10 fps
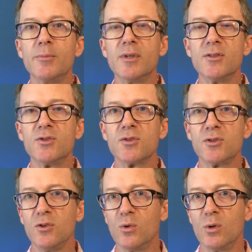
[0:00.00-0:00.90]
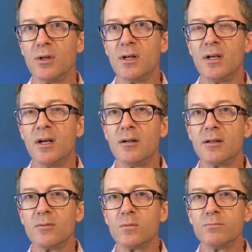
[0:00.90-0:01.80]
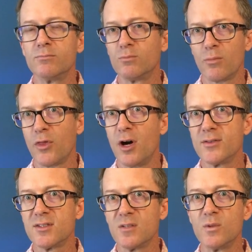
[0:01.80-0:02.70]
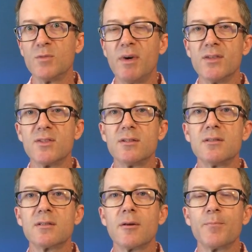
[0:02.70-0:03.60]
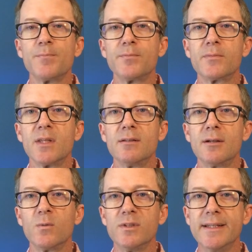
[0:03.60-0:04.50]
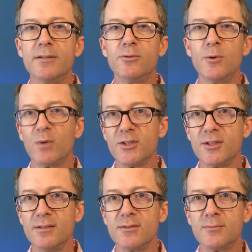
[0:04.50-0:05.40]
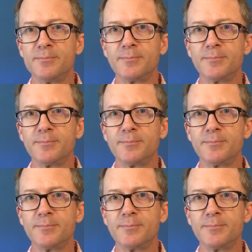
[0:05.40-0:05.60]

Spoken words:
It's just your thoughts and responses related to the questions.